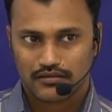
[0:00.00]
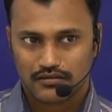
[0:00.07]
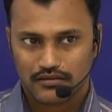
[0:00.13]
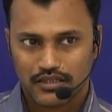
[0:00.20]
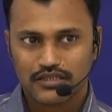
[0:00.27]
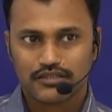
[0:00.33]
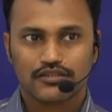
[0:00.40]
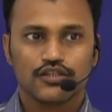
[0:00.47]

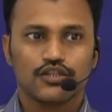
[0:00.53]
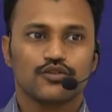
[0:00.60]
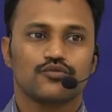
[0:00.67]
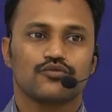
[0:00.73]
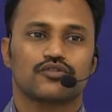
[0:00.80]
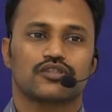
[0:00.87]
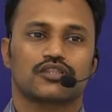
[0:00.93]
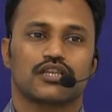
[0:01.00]
This new
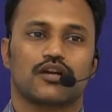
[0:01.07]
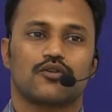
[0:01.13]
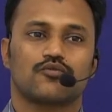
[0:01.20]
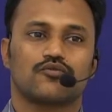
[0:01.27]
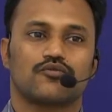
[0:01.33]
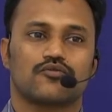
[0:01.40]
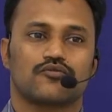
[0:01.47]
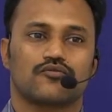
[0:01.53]

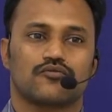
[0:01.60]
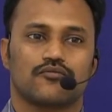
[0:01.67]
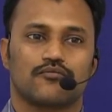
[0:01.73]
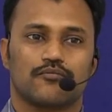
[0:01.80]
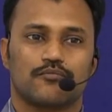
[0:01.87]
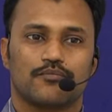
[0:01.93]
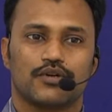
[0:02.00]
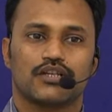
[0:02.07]
sound
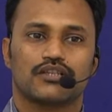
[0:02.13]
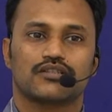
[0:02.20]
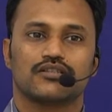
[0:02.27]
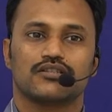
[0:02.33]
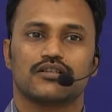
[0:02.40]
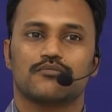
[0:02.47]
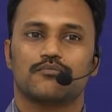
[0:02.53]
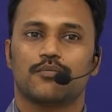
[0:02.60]

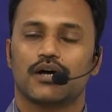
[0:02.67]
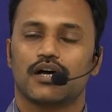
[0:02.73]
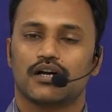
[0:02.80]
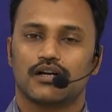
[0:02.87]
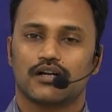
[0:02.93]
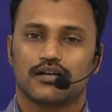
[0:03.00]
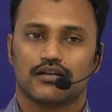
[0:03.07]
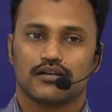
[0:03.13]
personal
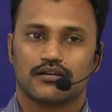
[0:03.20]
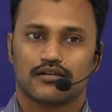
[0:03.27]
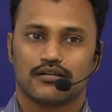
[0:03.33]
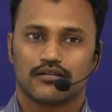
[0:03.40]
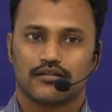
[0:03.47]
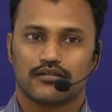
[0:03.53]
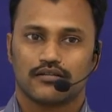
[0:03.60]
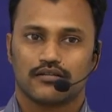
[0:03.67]
power
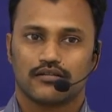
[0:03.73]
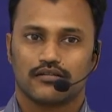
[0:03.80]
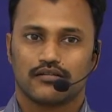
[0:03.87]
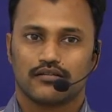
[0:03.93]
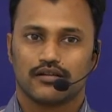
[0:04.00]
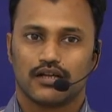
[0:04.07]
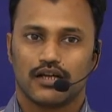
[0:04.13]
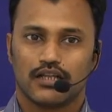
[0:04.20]

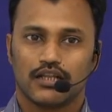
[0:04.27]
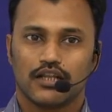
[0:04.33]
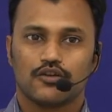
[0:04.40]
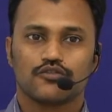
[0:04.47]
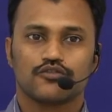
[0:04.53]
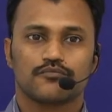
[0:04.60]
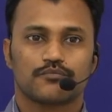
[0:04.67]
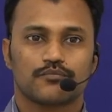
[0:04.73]

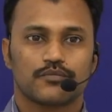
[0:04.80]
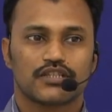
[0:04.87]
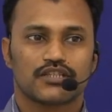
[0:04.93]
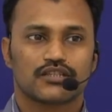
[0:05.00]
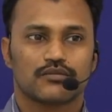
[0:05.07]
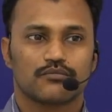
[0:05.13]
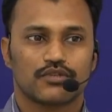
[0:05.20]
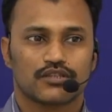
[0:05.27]
allows
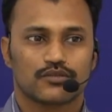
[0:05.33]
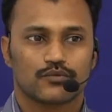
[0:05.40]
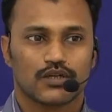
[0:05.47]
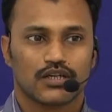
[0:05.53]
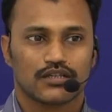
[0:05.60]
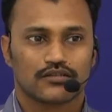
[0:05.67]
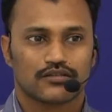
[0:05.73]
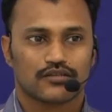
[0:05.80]
Mr.
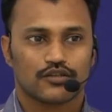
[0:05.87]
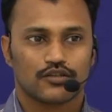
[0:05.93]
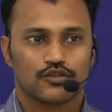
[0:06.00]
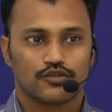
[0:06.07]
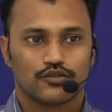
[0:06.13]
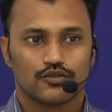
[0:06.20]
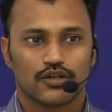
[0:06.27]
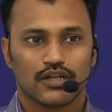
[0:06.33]
Biswas
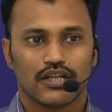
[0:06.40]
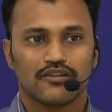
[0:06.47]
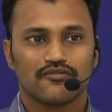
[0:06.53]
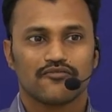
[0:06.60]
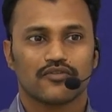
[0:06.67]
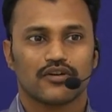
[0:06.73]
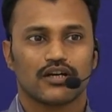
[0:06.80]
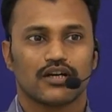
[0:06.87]
to
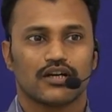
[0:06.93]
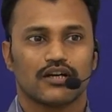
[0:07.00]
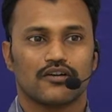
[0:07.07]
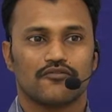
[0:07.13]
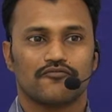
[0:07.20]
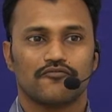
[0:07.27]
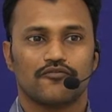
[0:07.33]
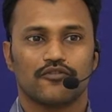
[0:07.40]
live a
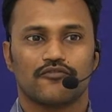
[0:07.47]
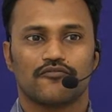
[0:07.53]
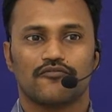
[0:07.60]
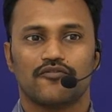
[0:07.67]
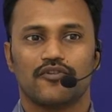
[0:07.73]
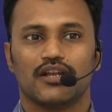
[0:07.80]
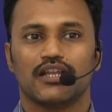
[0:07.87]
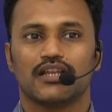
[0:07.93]

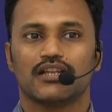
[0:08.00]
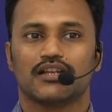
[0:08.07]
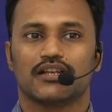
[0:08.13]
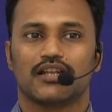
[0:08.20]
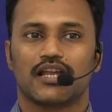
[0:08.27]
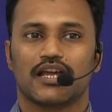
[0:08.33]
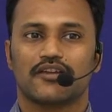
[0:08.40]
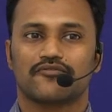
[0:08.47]

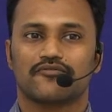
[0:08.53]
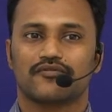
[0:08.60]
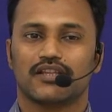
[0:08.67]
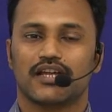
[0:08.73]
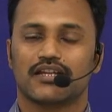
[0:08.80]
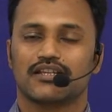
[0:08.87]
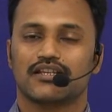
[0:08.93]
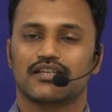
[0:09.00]
fulfilling life
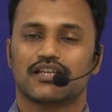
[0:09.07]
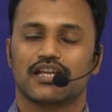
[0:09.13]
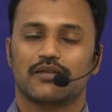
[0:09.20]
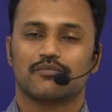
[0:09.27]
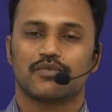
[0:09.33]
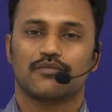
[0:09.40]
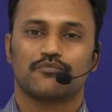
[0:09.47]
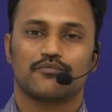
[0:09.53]
that he can
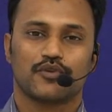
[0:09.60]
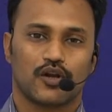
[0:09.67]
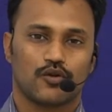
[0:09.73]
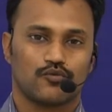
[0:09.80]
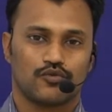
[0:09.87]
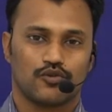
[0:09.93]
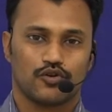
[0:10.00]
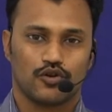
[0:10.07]
be
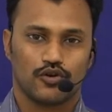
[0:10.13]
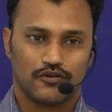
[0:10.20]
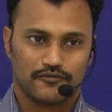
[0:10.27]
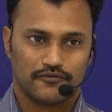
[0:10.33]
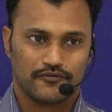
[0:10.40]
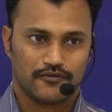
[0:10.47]
proud of.